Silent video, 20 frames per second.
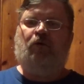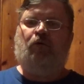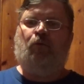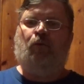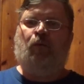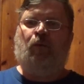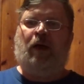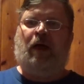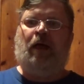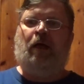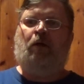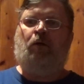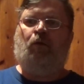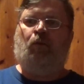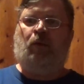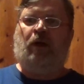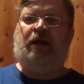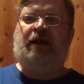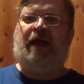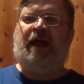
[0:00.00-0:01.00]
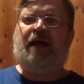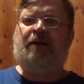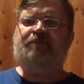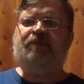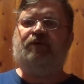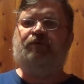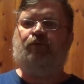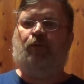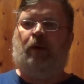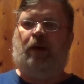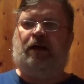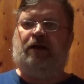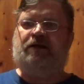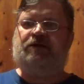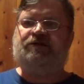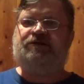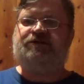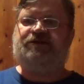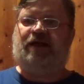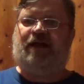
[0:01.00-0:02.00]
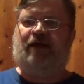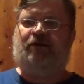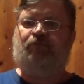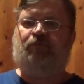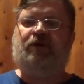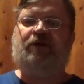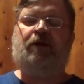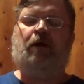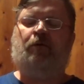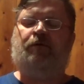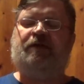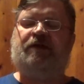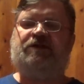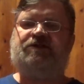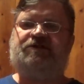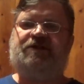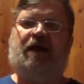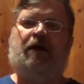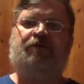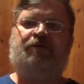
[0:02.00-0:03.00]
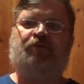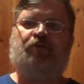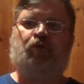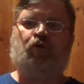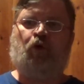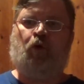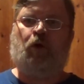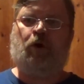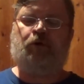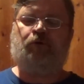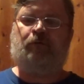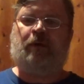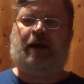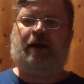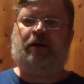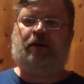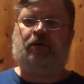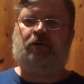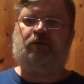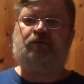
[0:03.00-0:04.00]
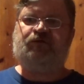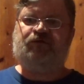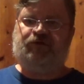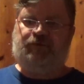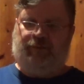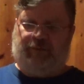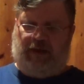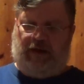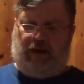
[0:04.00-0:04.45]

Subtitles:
Well, what happened was, and we know this now through court records,